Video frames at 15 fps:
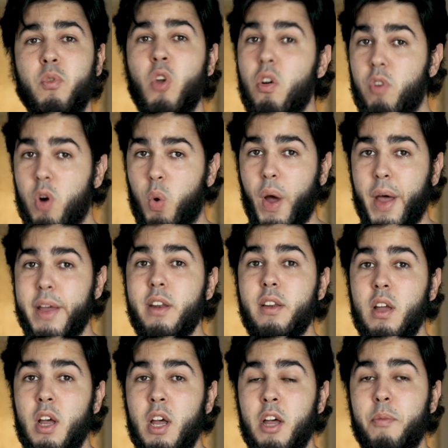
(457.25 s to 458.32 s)
Not required,
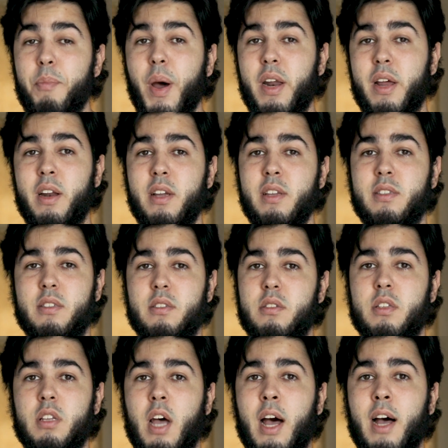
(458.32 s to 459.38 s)
but it
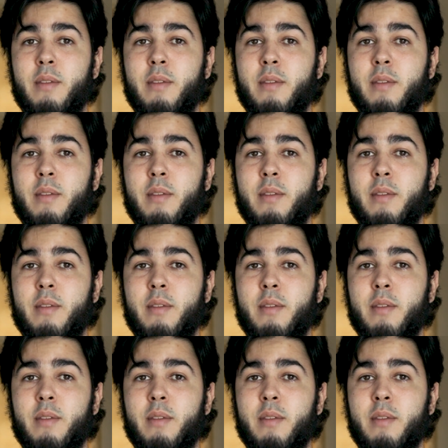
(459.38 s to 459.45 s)
is